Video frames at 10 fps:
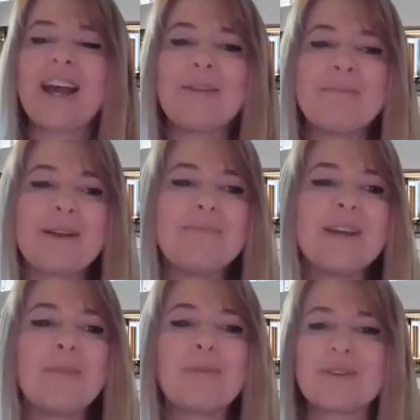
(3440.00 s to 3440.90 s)
get maybe
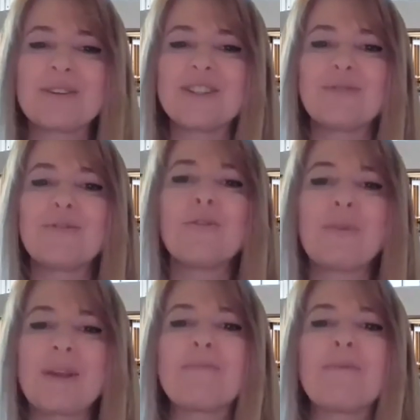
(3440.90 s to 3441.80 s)
a burst of all
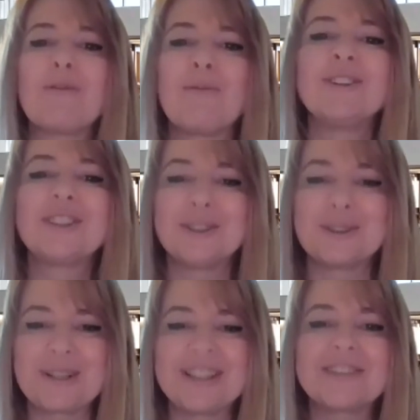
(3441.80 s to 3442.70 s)
people wanting
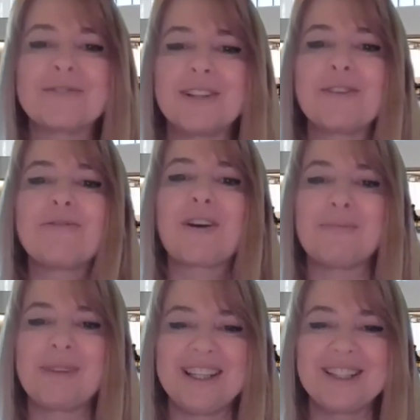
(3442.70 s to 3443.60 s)
to enter in the
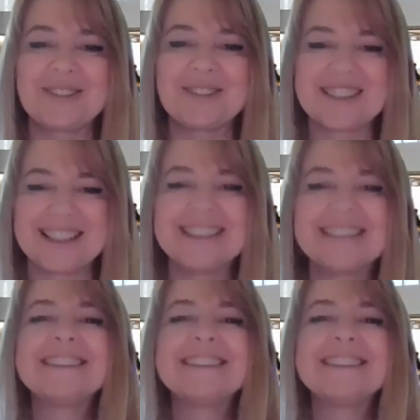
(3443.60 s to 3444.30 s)
pharma industry,